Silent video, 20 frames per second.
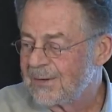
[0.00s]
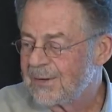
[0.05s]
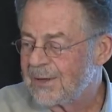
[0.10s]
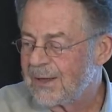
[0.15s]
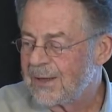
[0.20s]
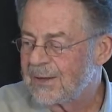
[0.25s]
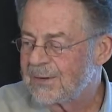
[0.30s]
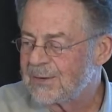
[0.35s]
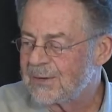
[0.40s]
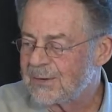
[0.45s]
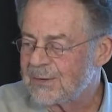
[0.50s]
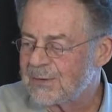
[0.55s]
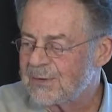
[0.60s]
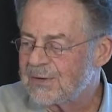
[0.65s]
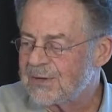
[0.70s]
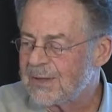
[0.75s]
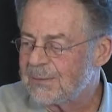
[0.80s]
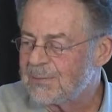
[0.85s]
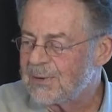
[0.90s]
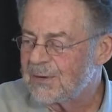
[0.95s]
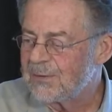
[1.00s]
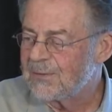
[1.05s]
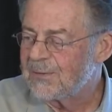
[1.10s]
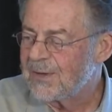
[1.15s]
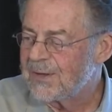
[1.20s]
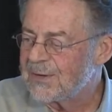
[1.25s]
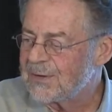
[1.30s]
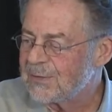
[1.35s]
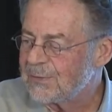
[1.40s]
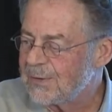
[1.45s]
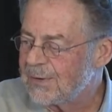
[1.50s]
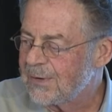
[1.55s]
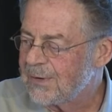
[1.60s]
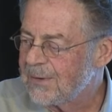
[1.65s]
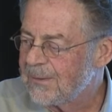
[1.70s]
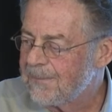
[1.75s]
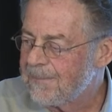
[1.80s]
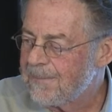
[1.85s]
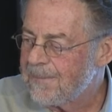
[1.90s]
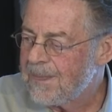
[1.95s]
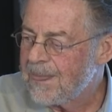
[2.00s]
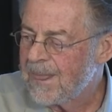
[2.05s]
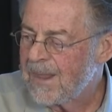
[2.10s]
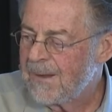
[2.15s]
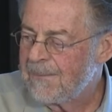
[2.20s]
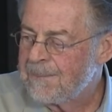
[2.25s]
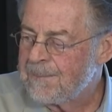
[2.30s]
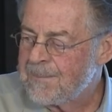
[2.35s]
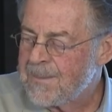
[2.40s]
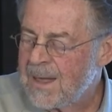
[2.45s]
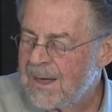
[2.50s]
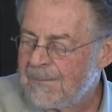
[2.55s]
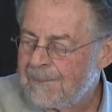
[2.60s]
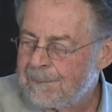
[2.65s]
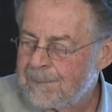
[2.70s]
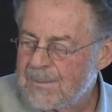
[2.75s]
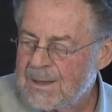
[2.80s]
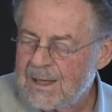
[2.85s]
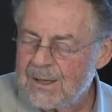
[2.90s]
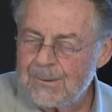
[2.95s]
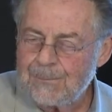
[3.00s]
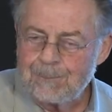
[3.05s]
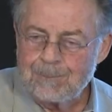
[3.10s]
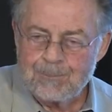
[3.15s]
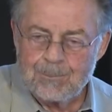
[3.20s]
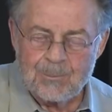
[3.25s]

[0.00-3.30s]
uh, to stump your friends with. Now,